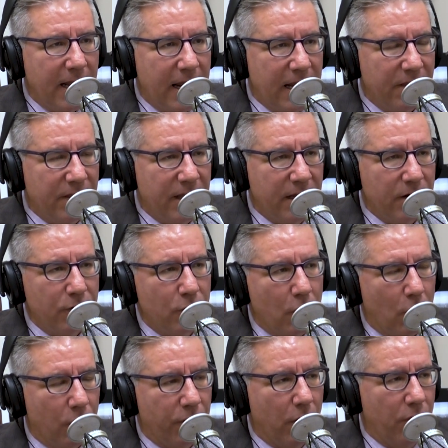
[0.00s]
And then, you
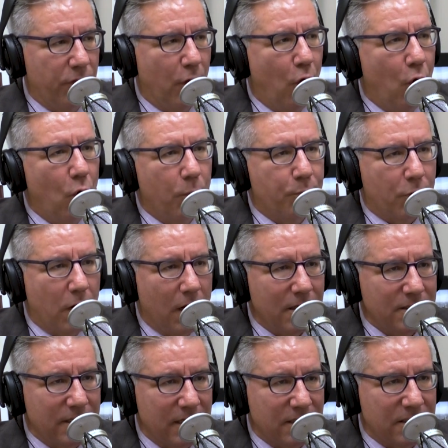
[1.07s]
know, the whole
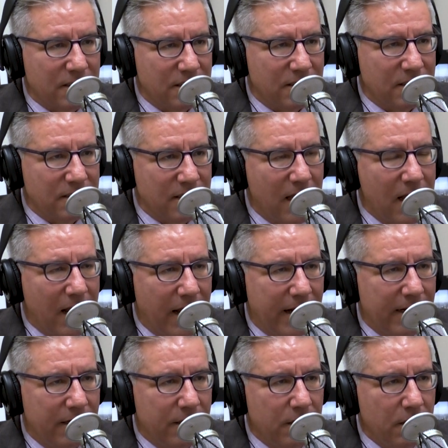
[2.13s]
process is designed